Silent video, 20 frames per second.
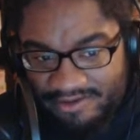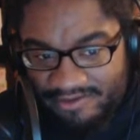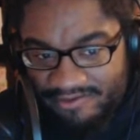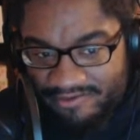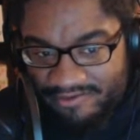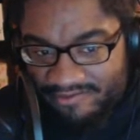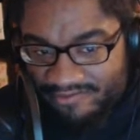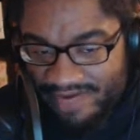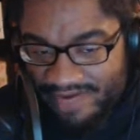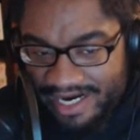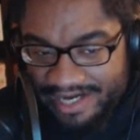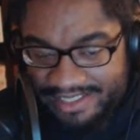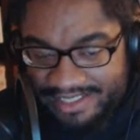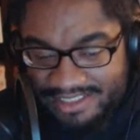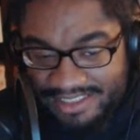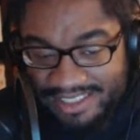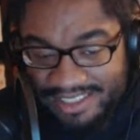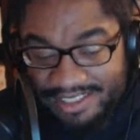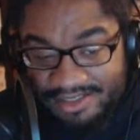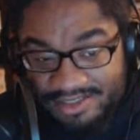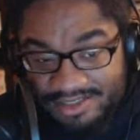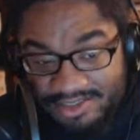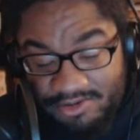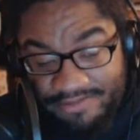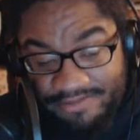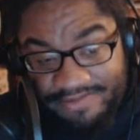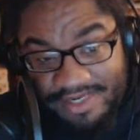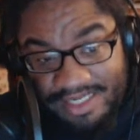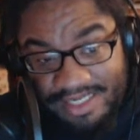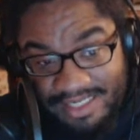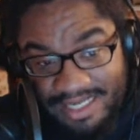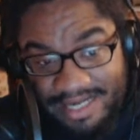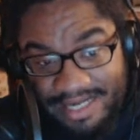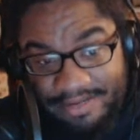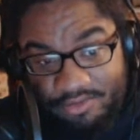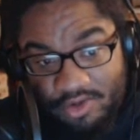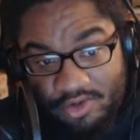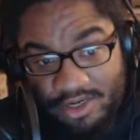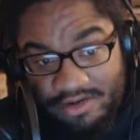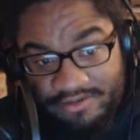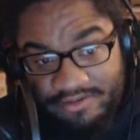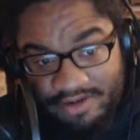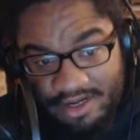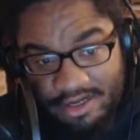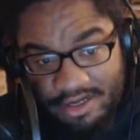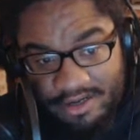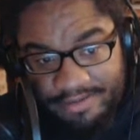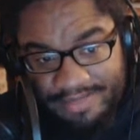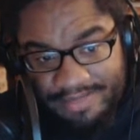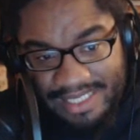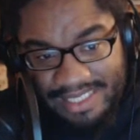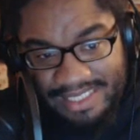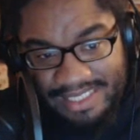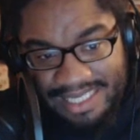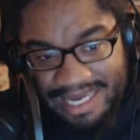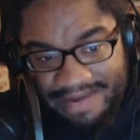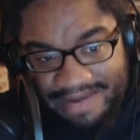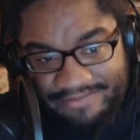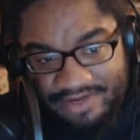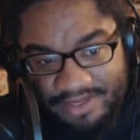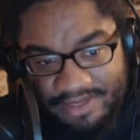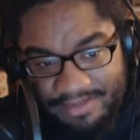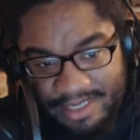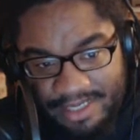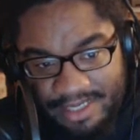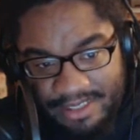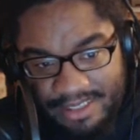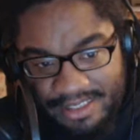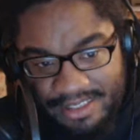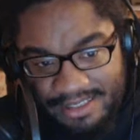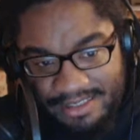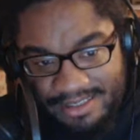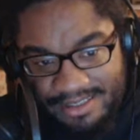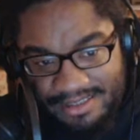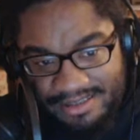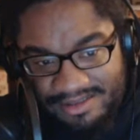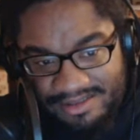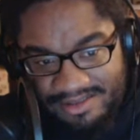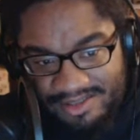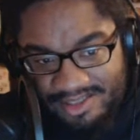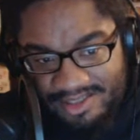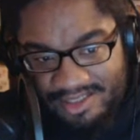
various leaders who have done a lot of work in the African American